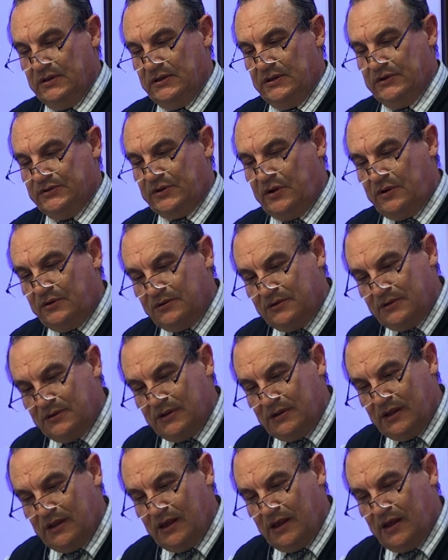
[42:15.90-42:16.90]
So,
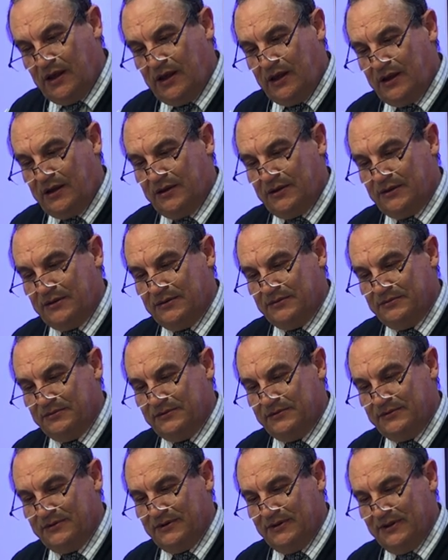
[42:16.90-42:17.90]
uh,
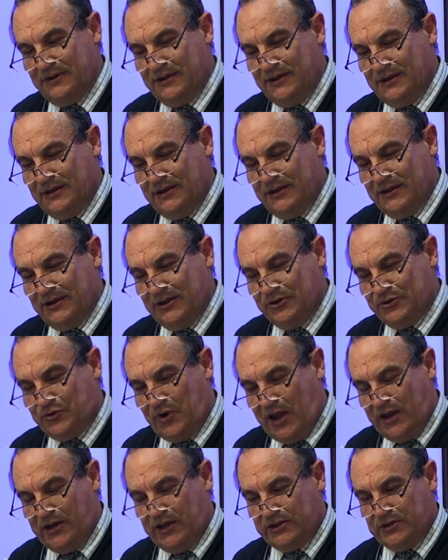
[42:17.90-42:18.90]

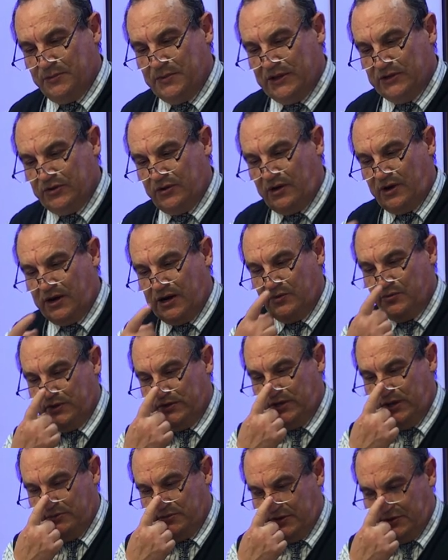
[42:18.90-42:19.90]
try not to be too hard with
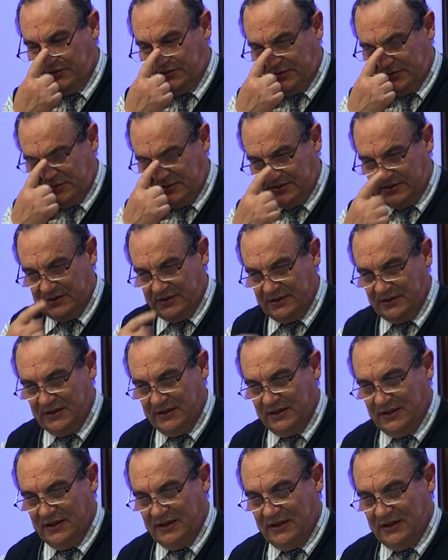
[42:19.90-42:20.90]
Demas.
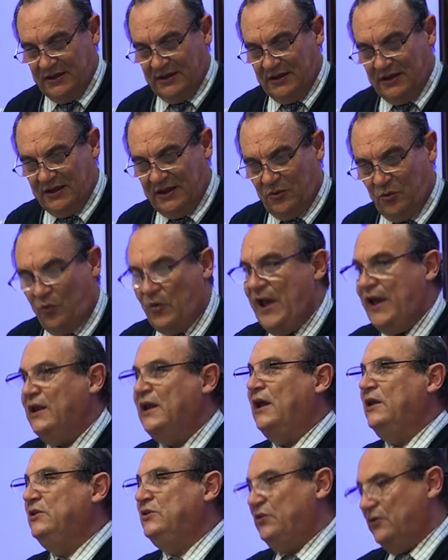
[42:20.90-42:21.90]
Wait
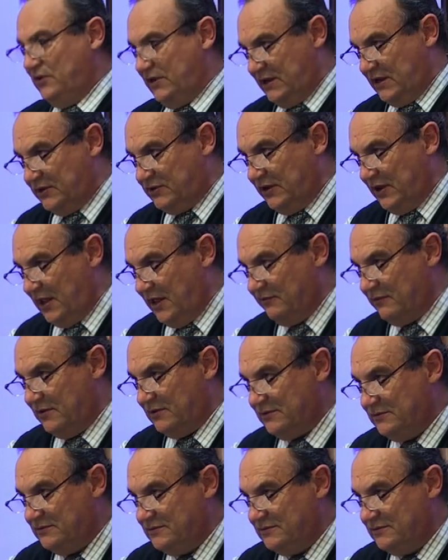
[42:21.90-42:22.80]
until you get to heaven.